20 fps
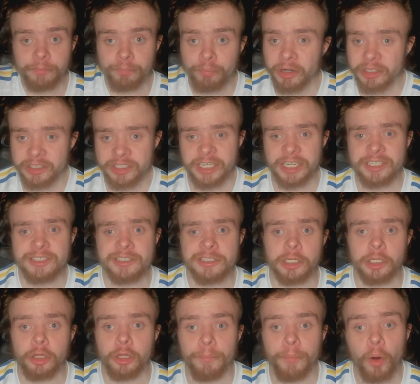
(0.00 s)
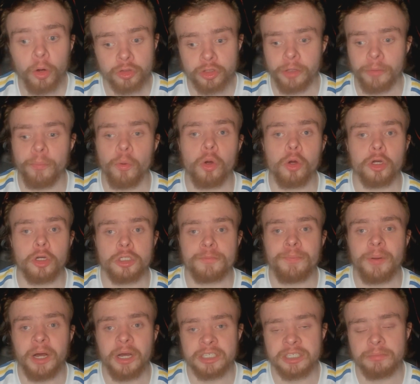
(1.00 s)
break dancing in the box, and the ball goes
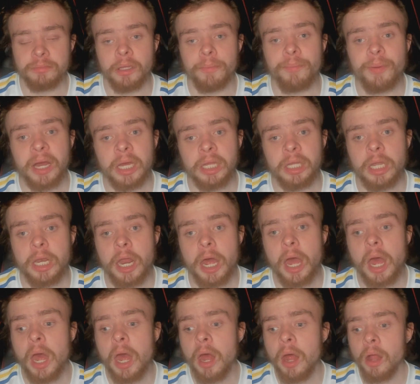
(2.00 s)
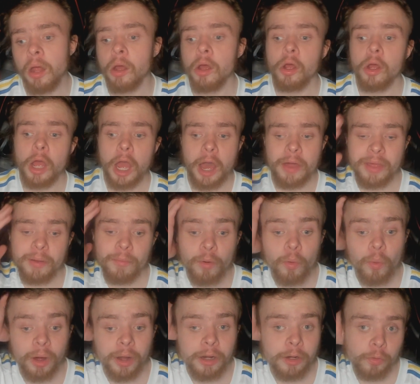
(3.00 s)
past him in the back of the net, and then
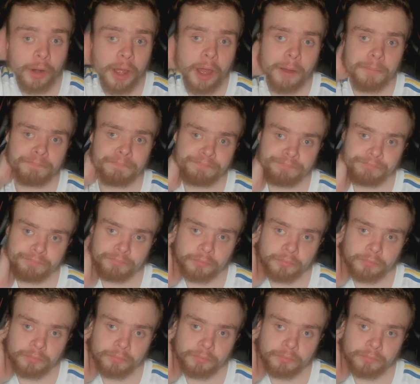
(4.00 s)
we're 1-0 down.